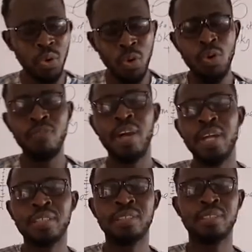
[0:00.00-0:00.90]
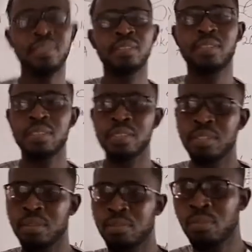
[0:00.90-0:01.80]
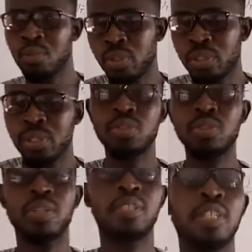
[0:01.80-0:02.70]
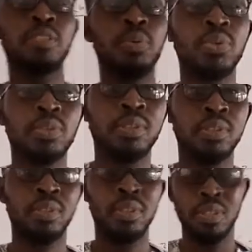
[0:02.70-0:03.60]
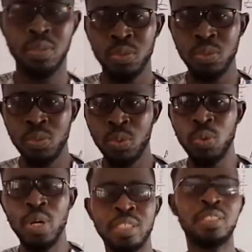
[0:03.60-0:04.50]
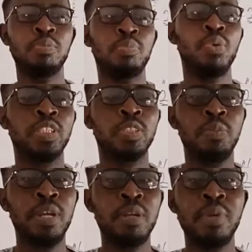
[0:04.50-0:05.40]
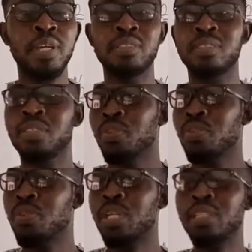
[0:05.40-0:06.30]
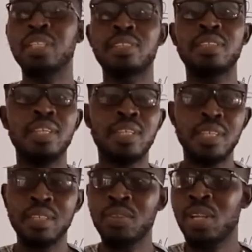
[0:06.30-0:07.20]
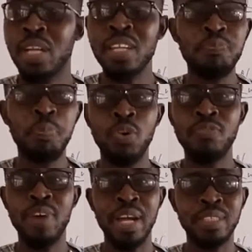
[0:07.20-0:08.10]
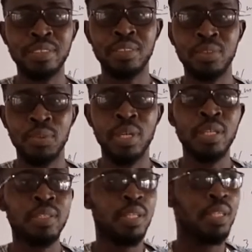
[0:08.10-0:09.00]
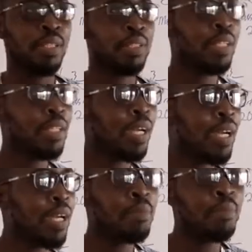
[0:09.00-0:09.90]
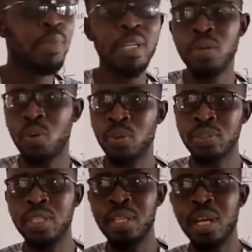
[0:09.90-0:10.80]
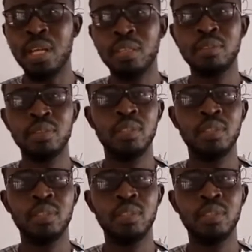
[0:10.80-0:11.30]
go over it, look into your textbooks, do a simple experiment. You can just you can improvise, okay? Take any container,